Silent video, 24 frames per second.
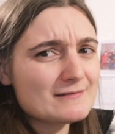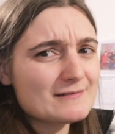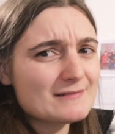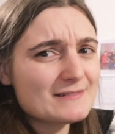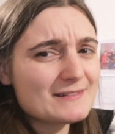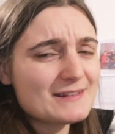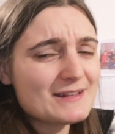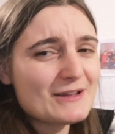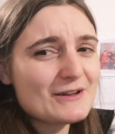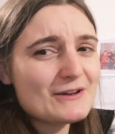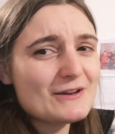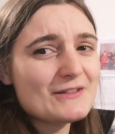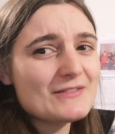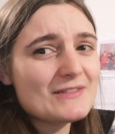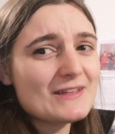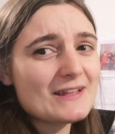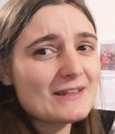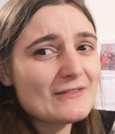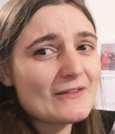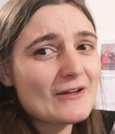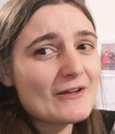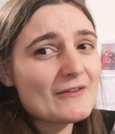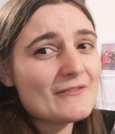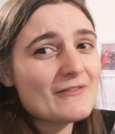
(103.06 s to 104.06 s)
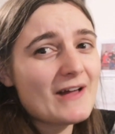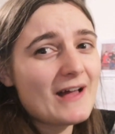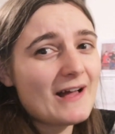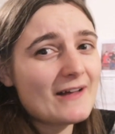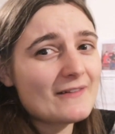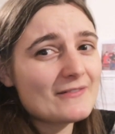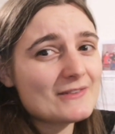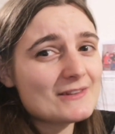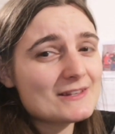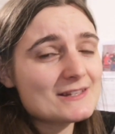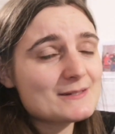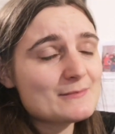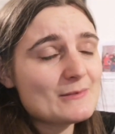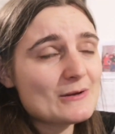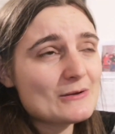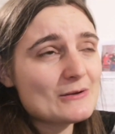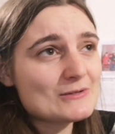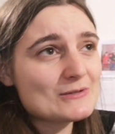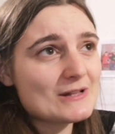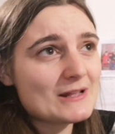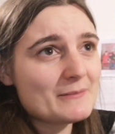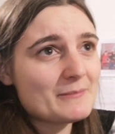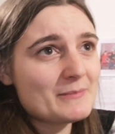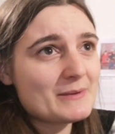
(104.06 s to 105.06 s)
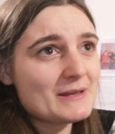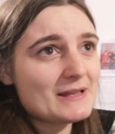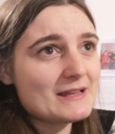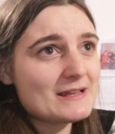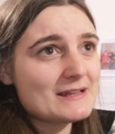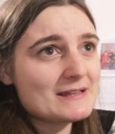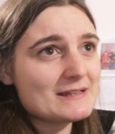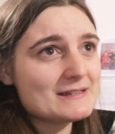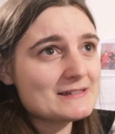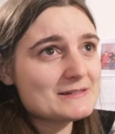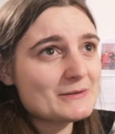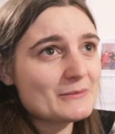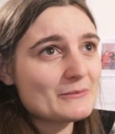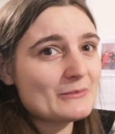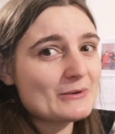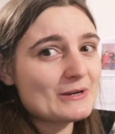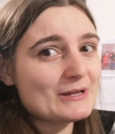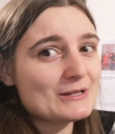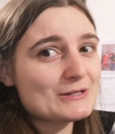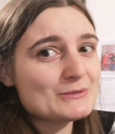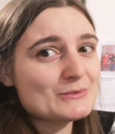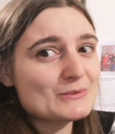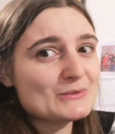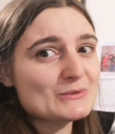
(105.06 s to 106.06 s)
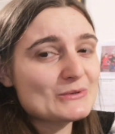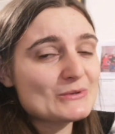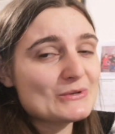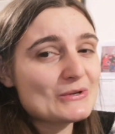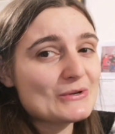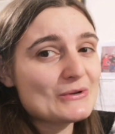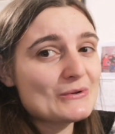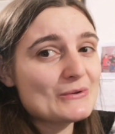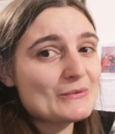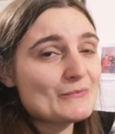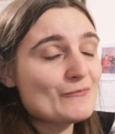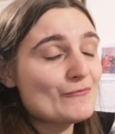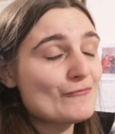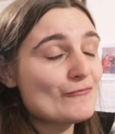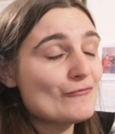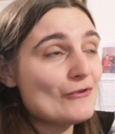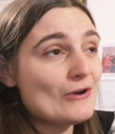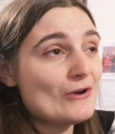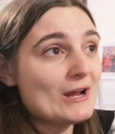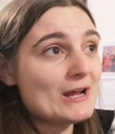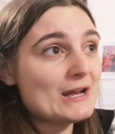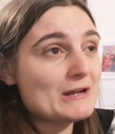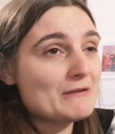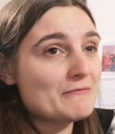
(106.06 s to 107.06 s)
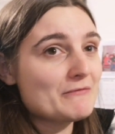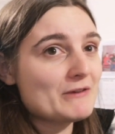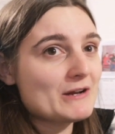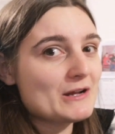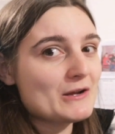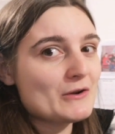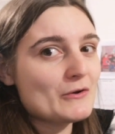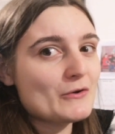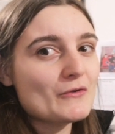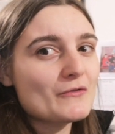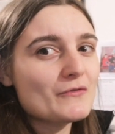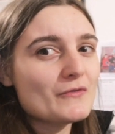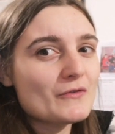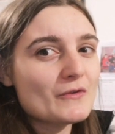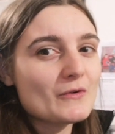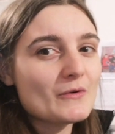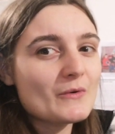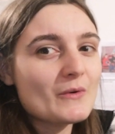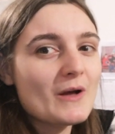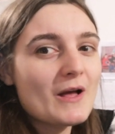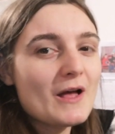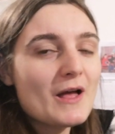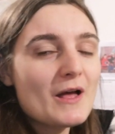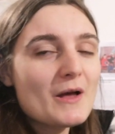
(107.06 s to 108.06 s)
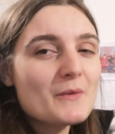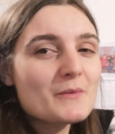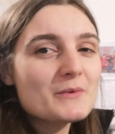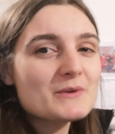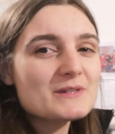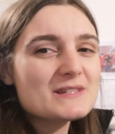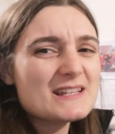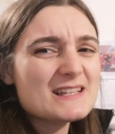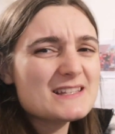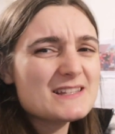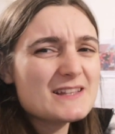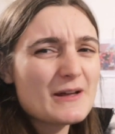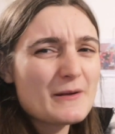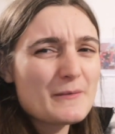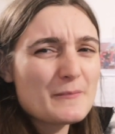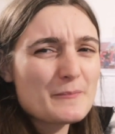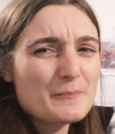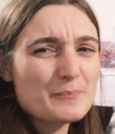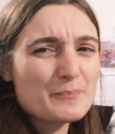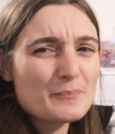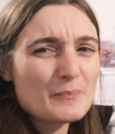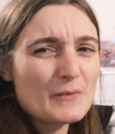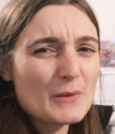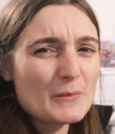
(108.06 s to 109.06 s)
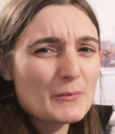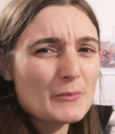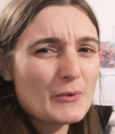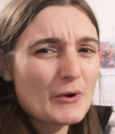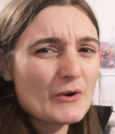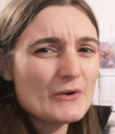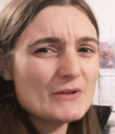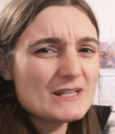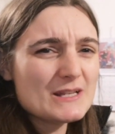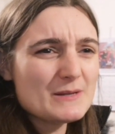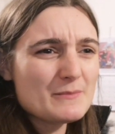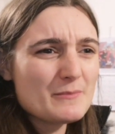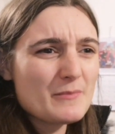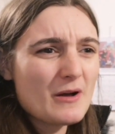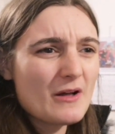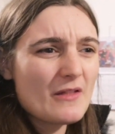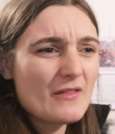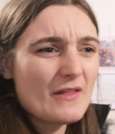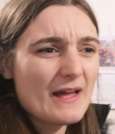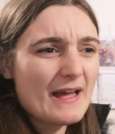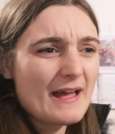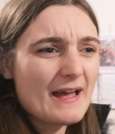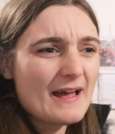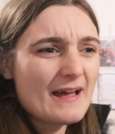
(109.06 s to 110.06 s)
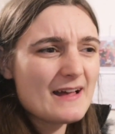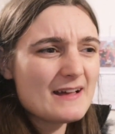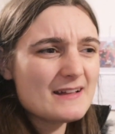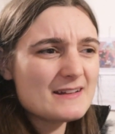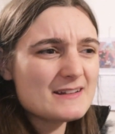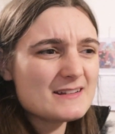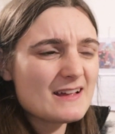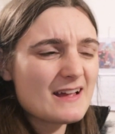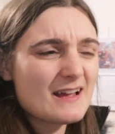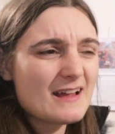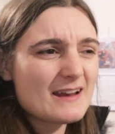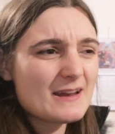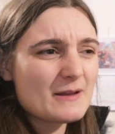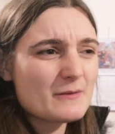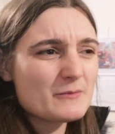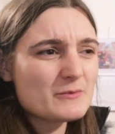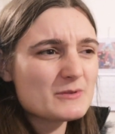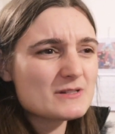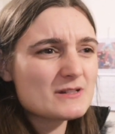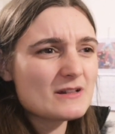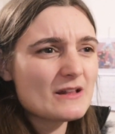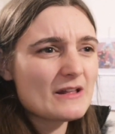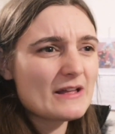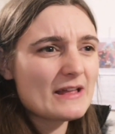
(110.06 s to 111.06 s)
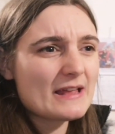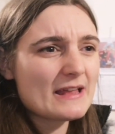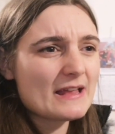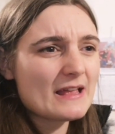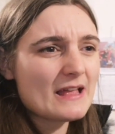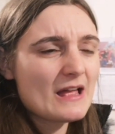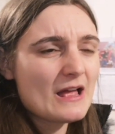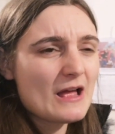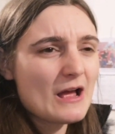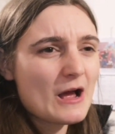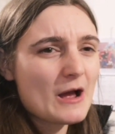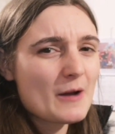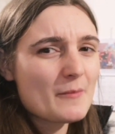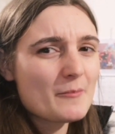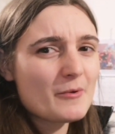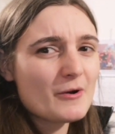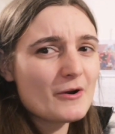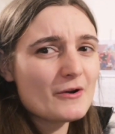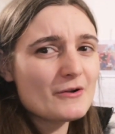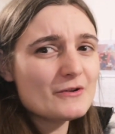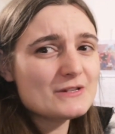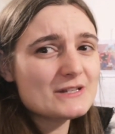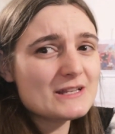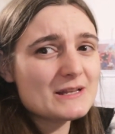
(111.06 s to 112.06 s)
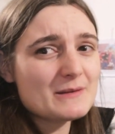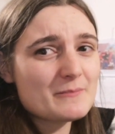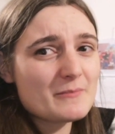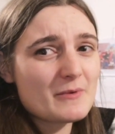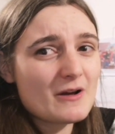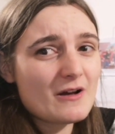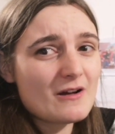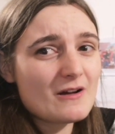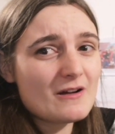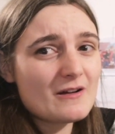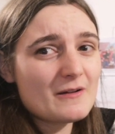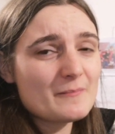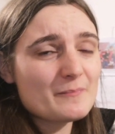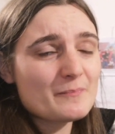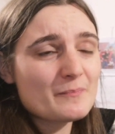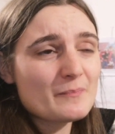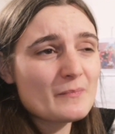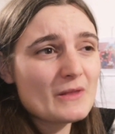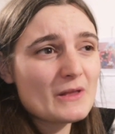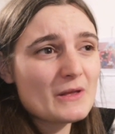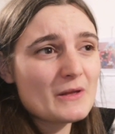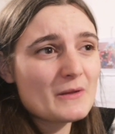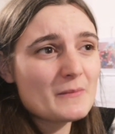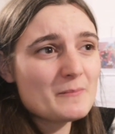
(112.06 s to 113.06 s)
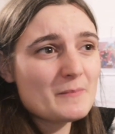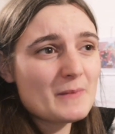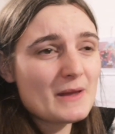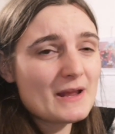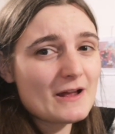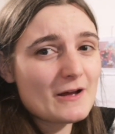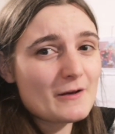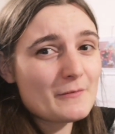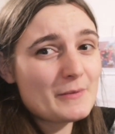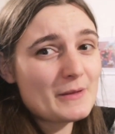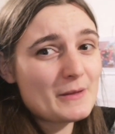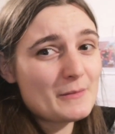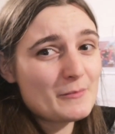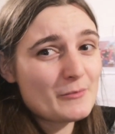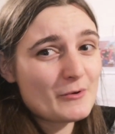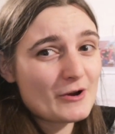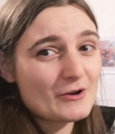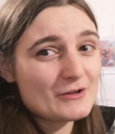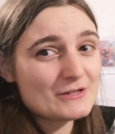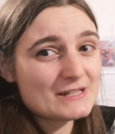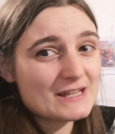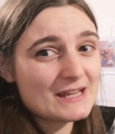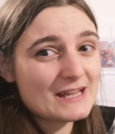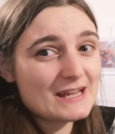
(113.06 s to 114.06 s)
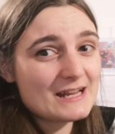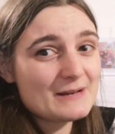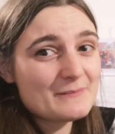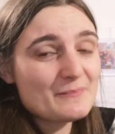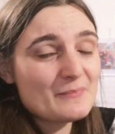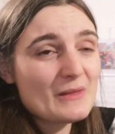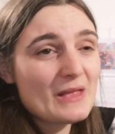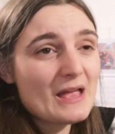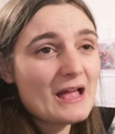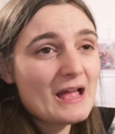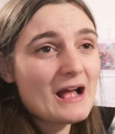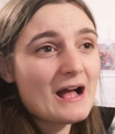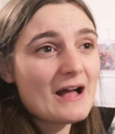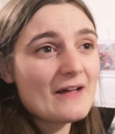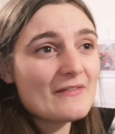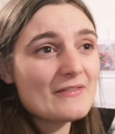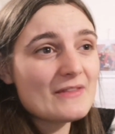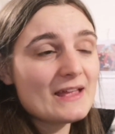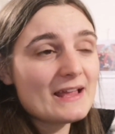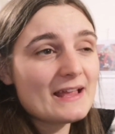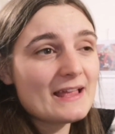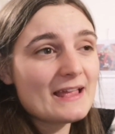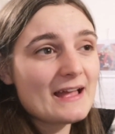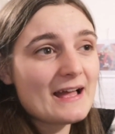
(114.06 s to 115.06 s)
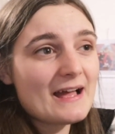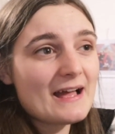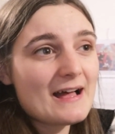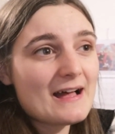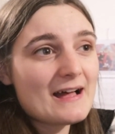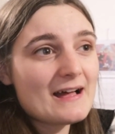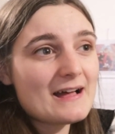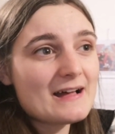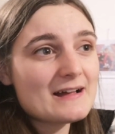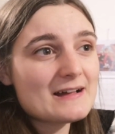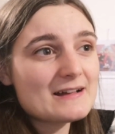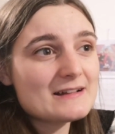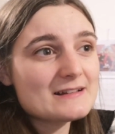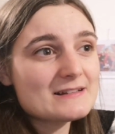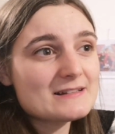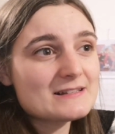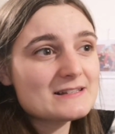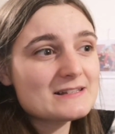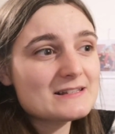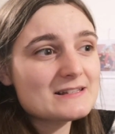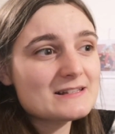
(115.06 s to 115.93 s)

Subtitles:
the only thing that I've had that smells like peas, which was really really awful, was this protein bar that I had, and it was like a protein bar made out of pea protein, and then it had